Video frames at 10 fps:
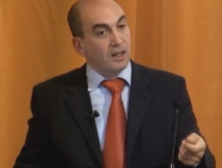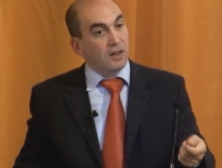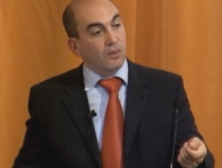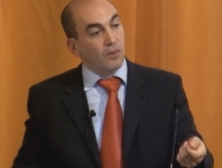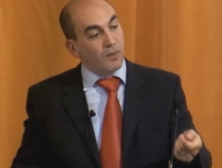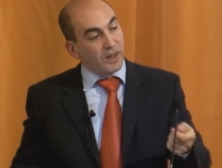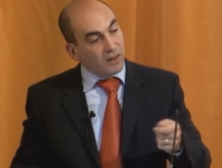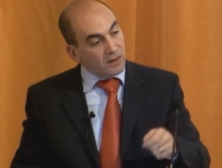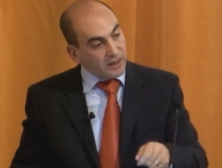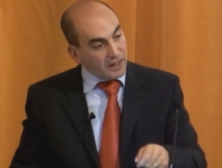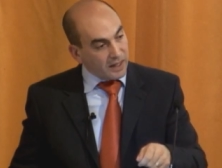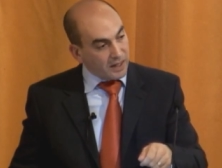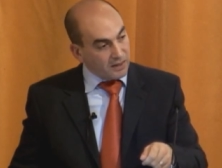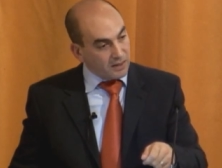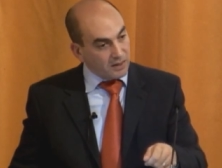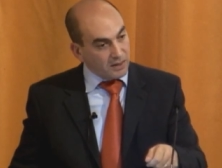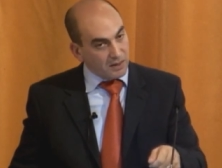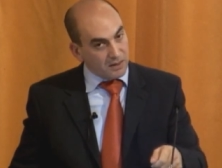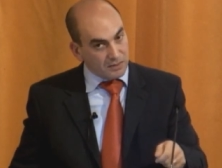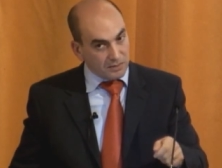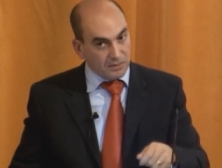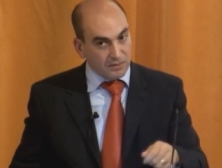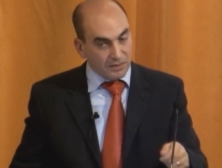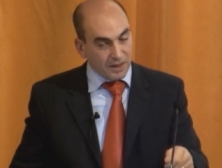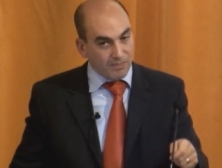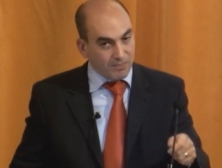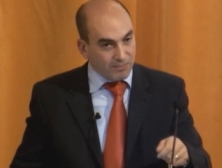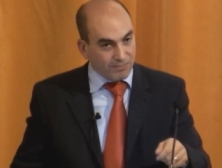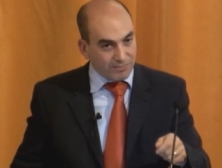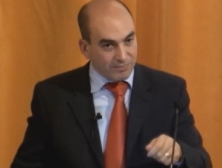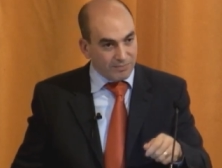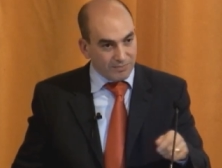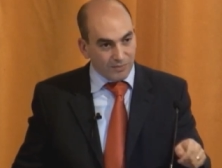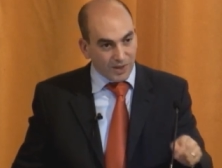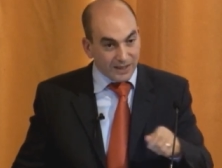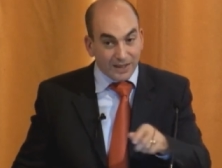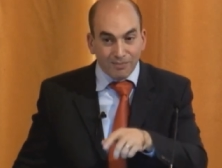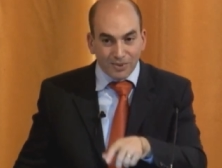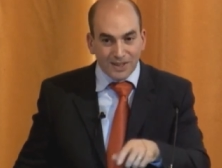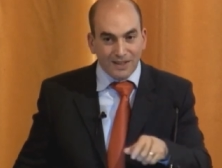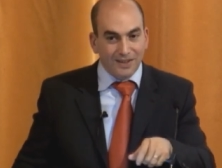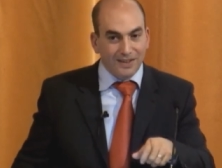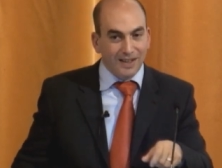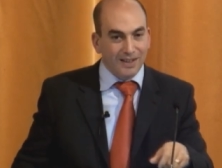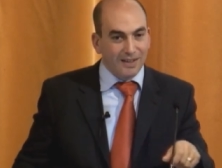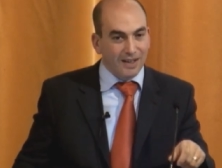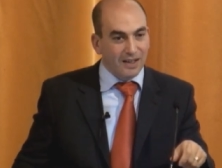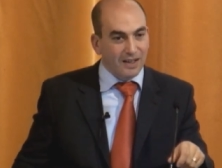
What we are looking at, uh, in what I didn't present today uh,